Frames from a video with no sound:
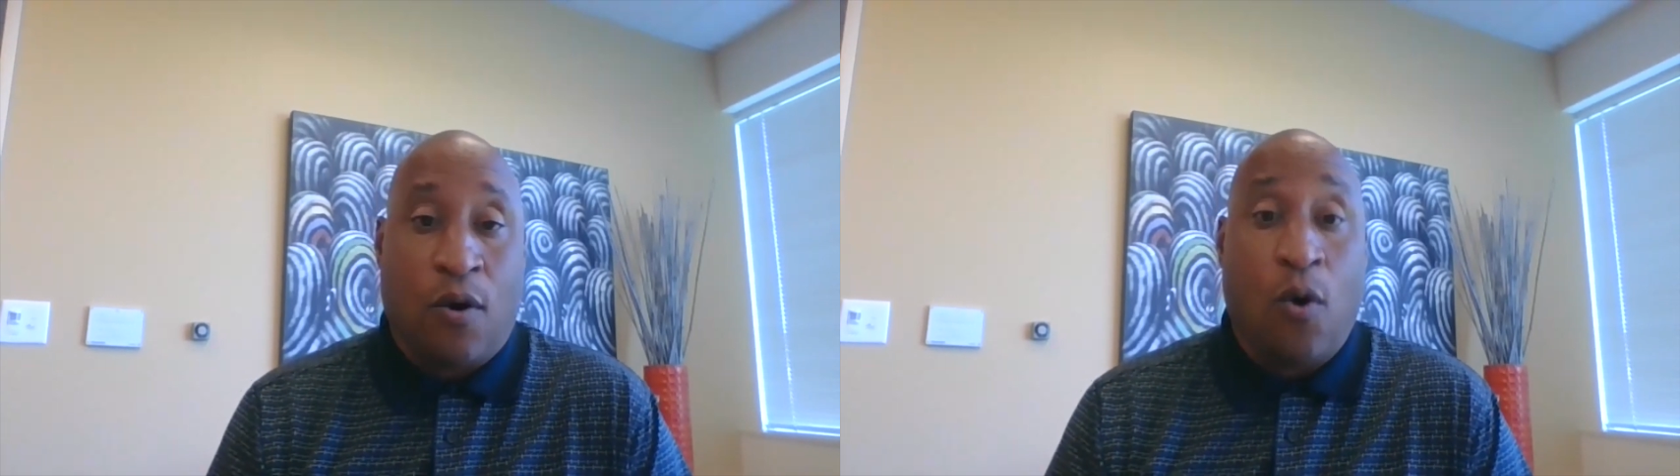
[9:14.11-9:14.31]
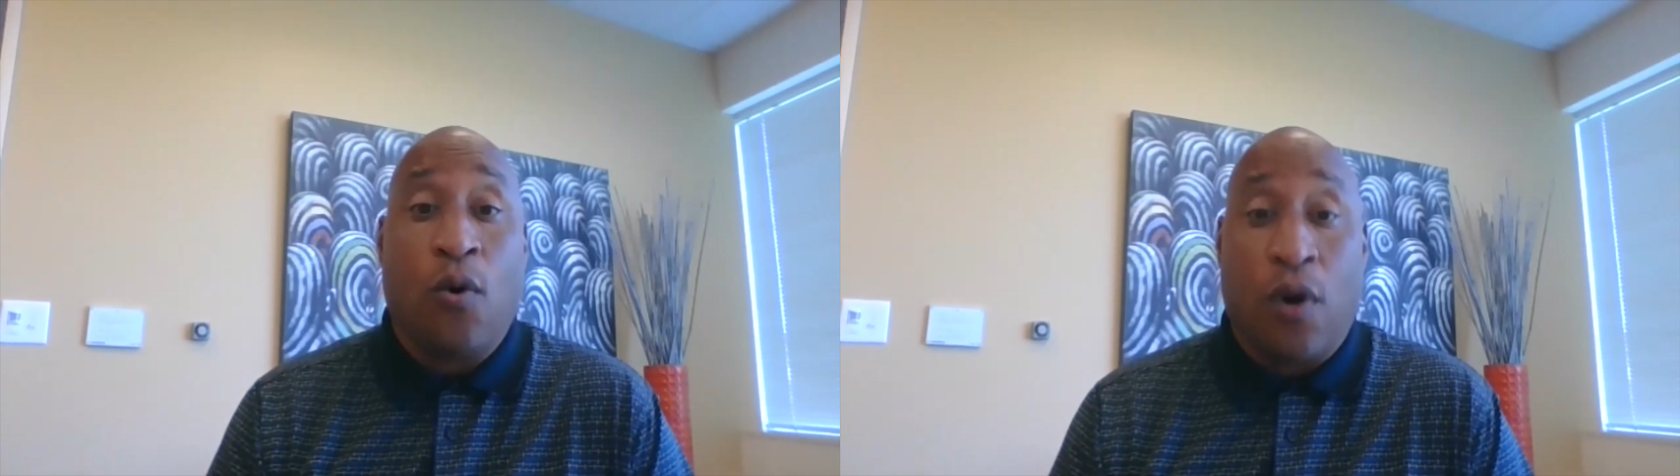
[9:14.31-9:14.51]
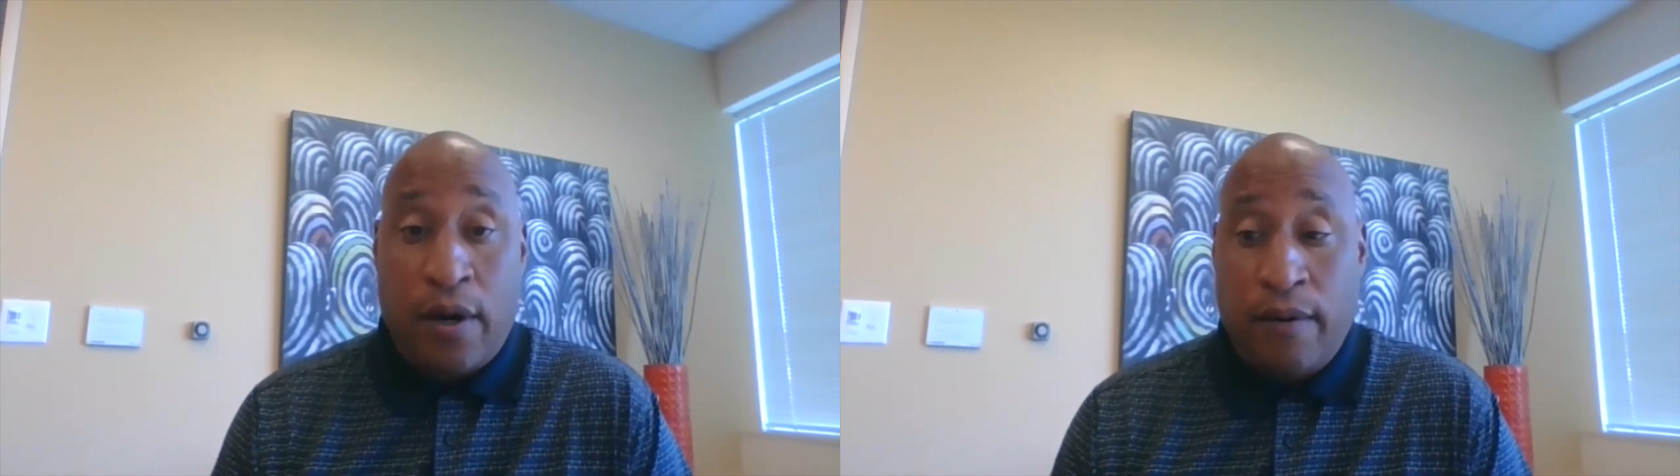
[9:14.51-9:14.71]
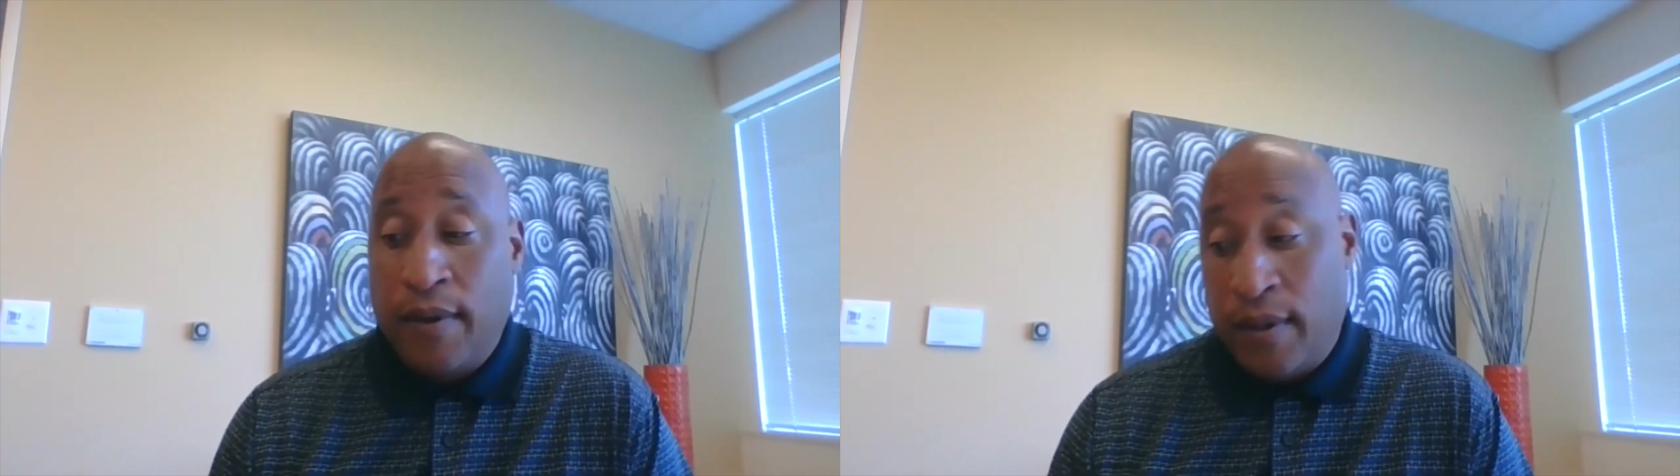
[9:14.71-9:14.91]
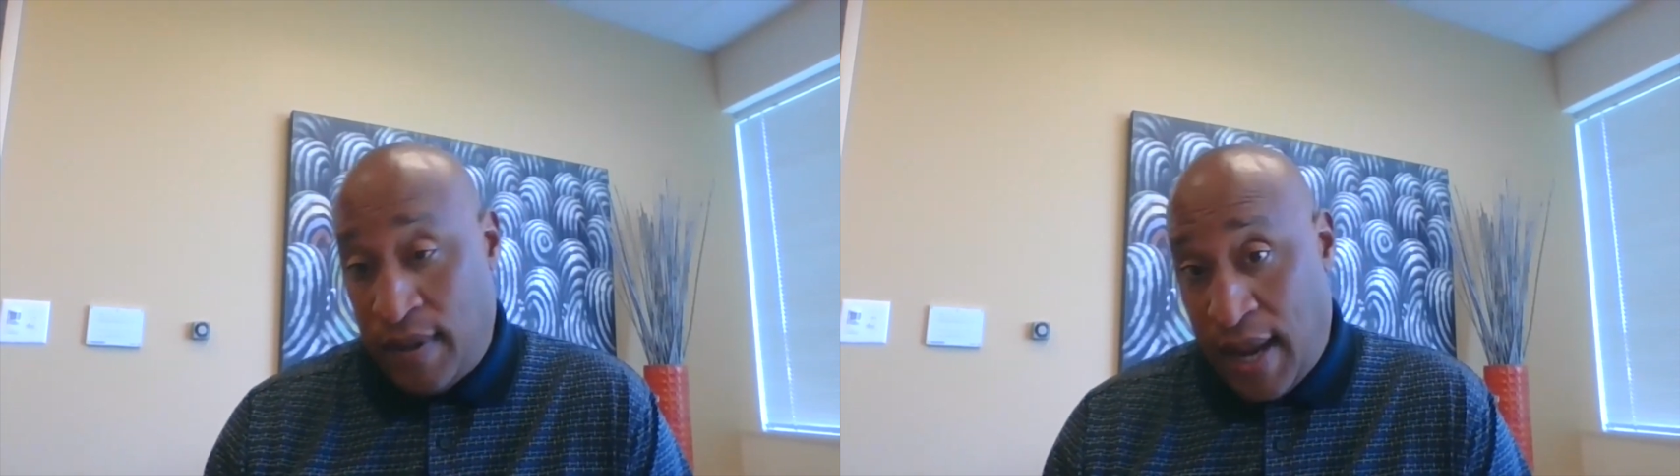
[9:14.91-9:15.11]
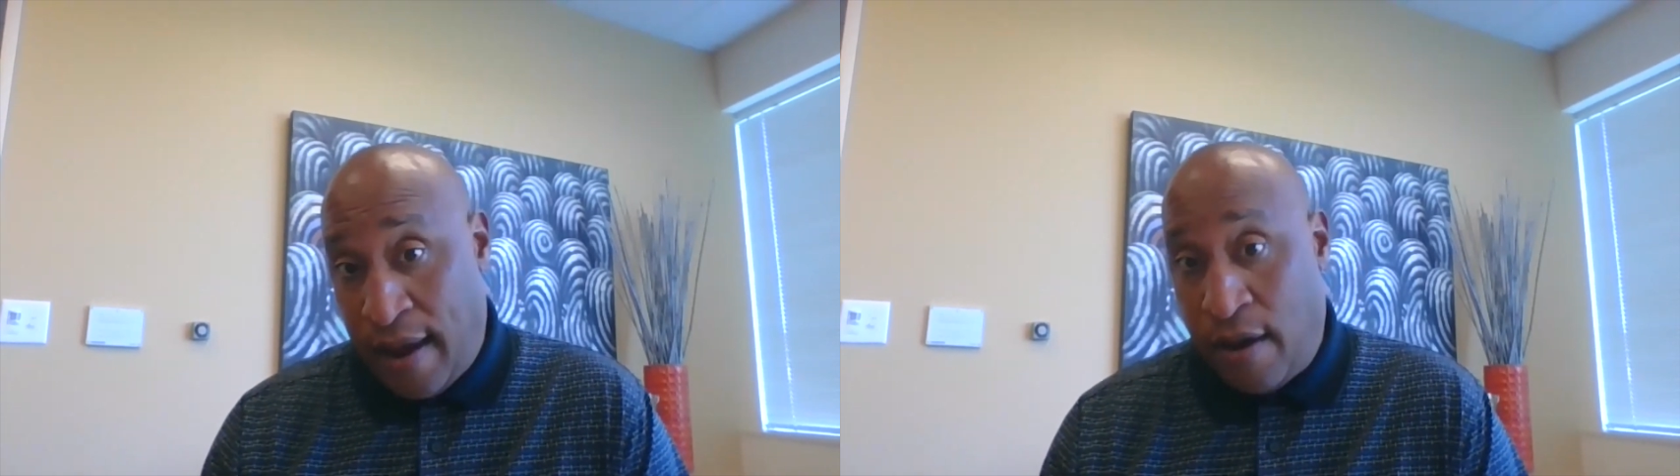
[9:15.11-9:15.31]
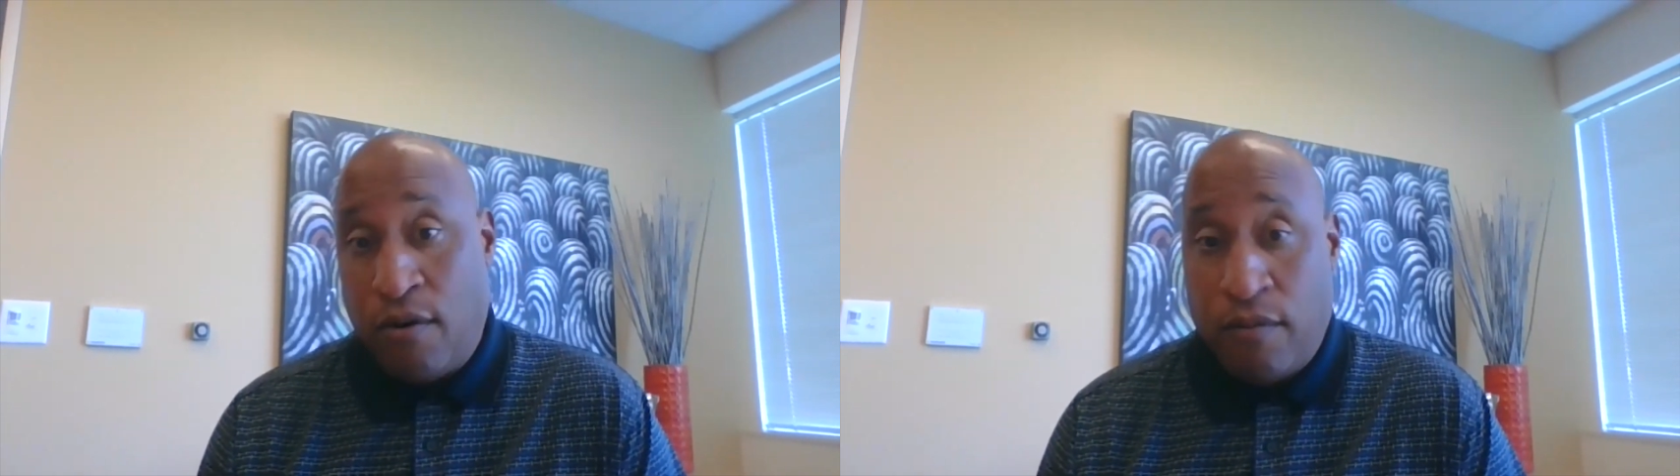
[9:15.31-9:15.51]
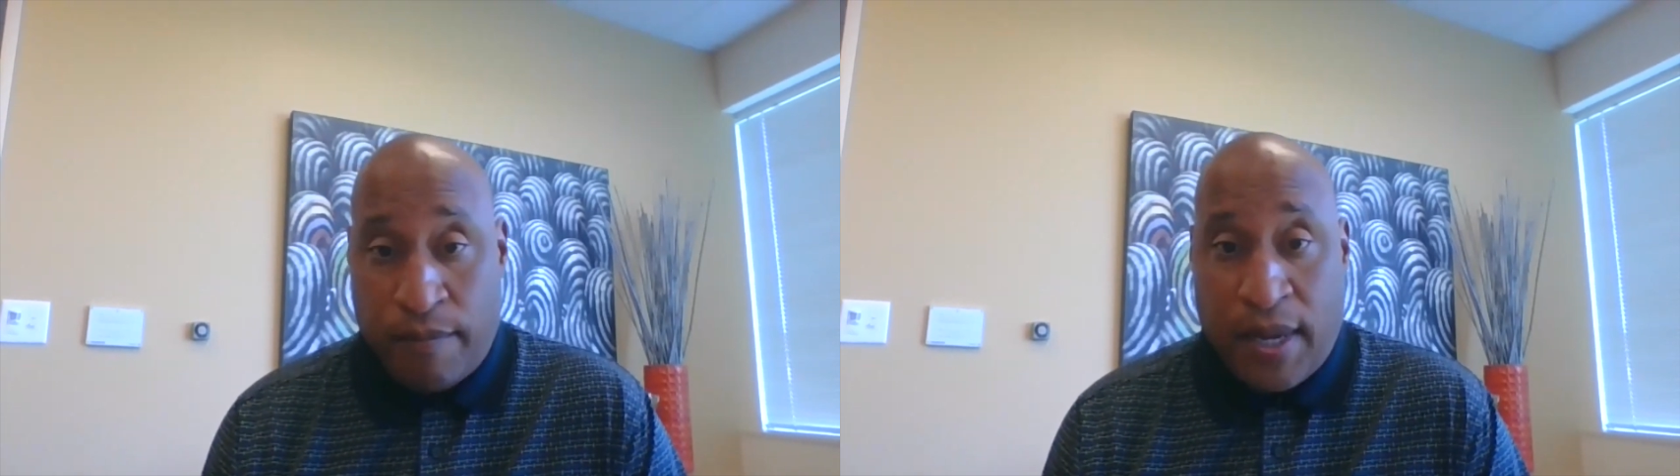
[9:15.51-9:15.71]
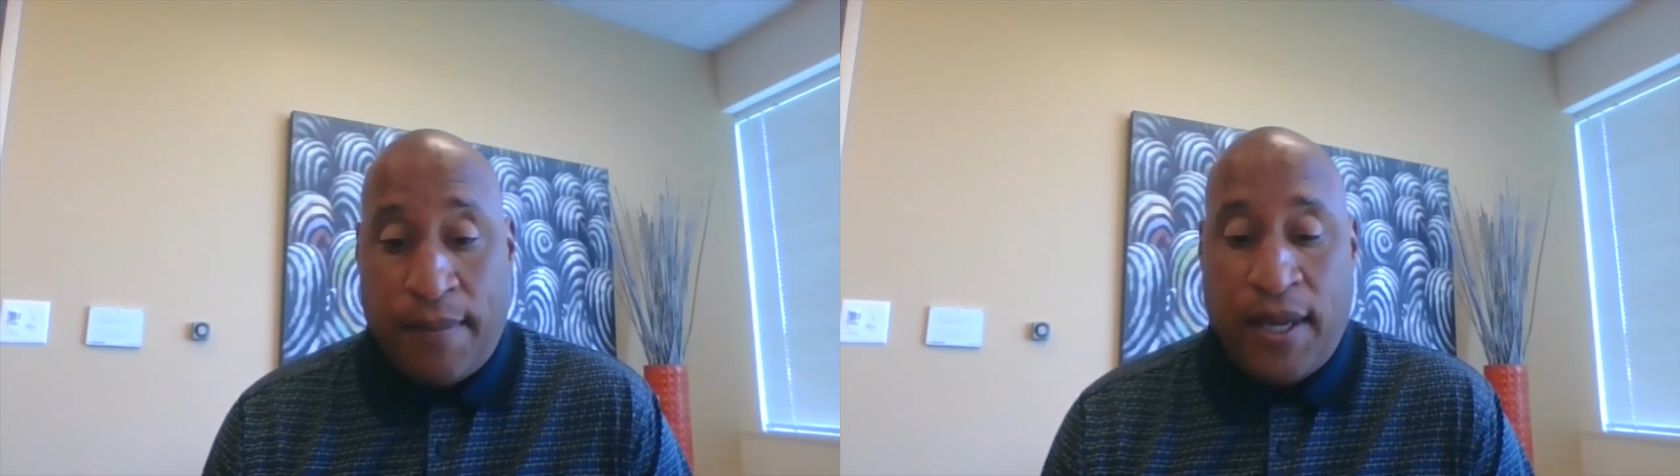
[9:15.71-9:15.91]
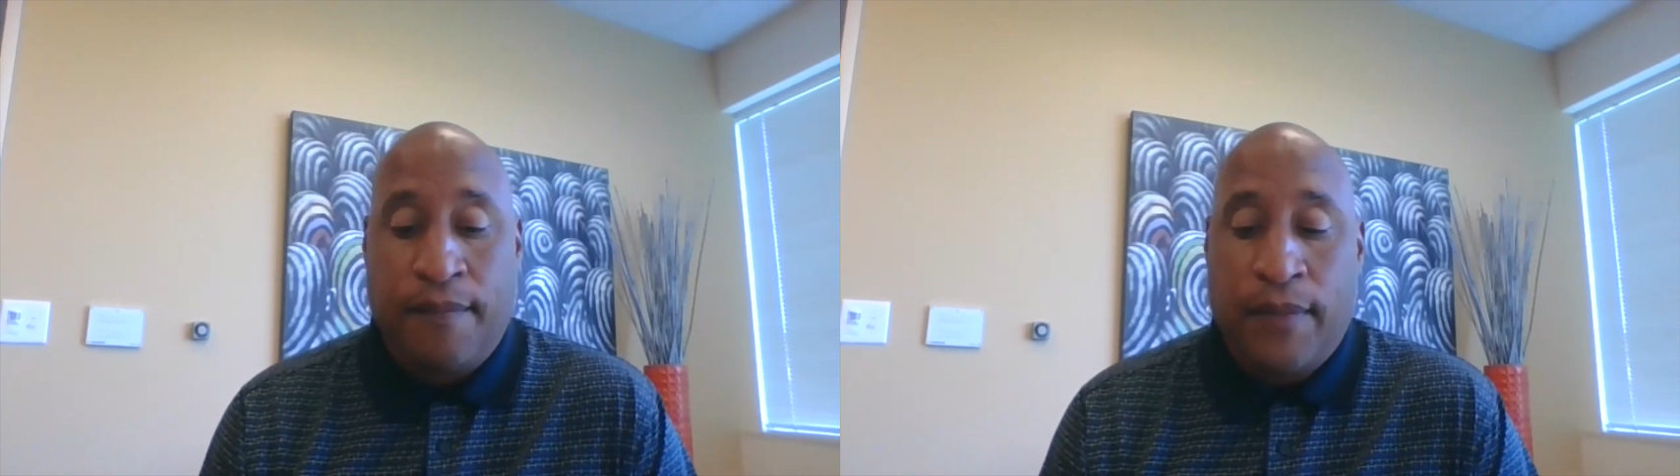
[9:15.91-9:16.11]
or now
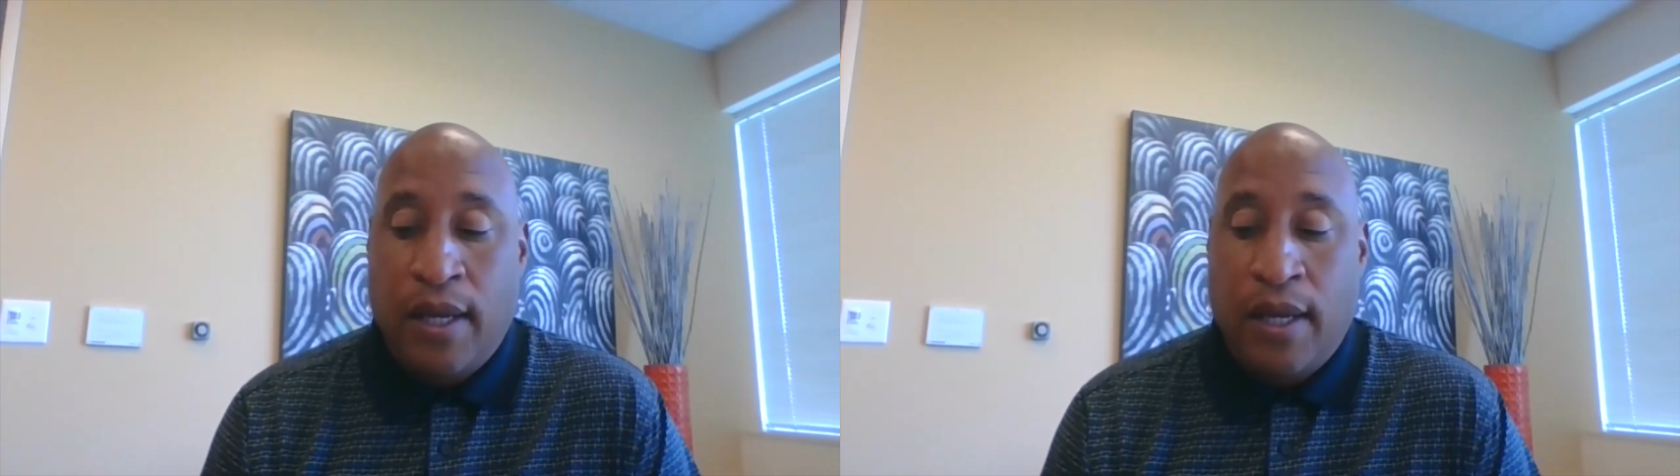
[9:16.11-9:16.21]
maybe